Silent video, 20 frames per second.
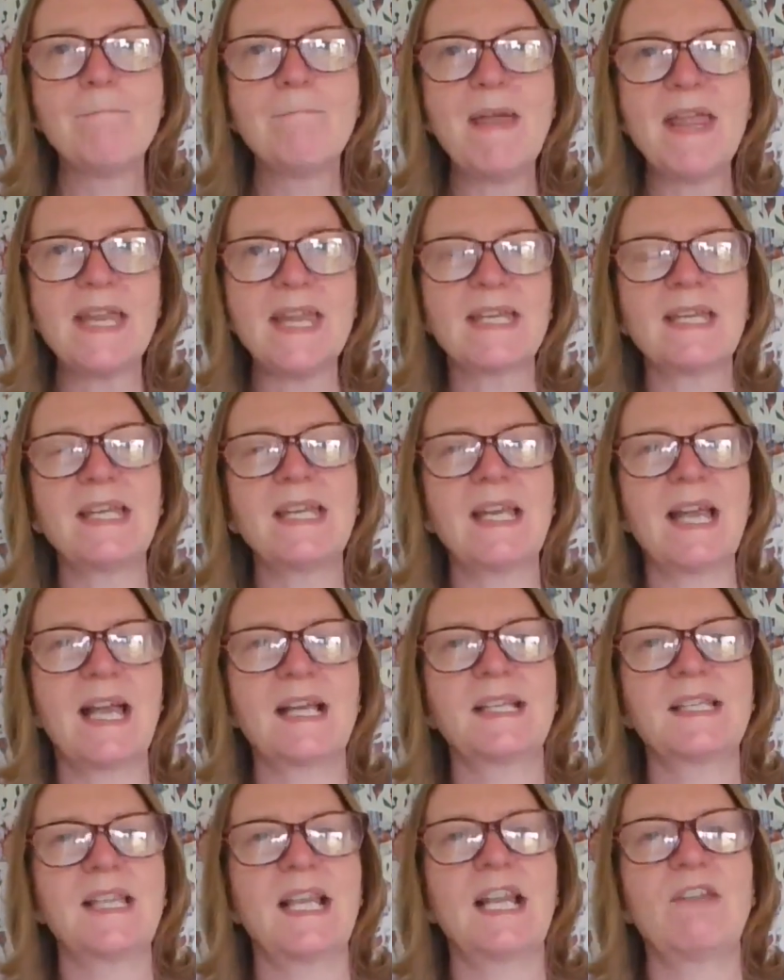baking
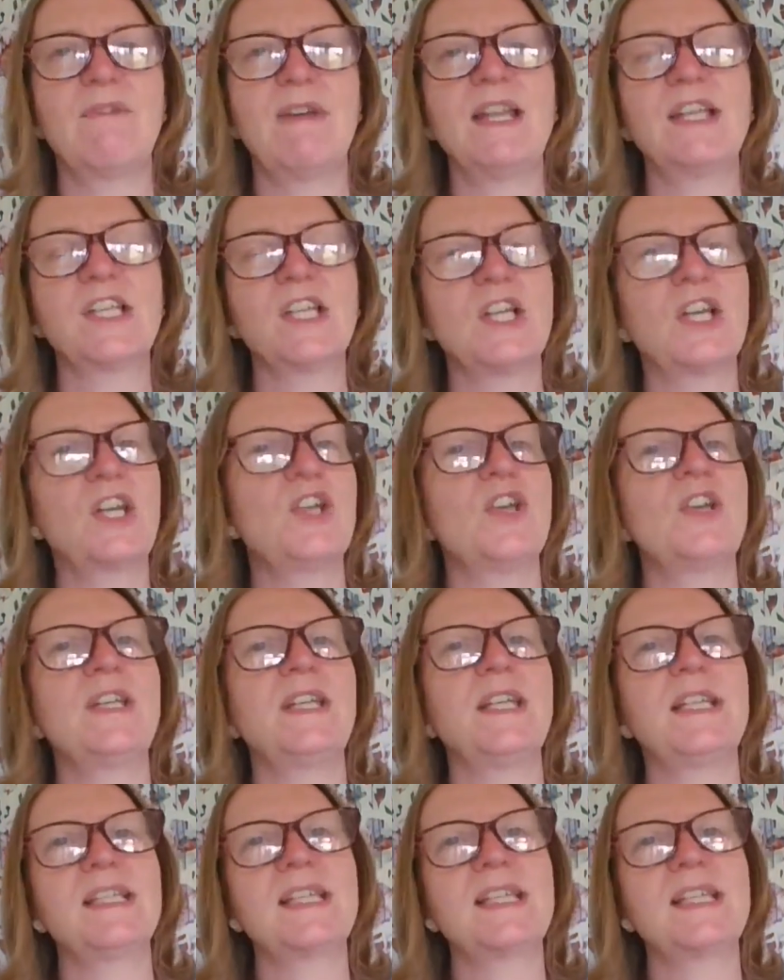accelerated learning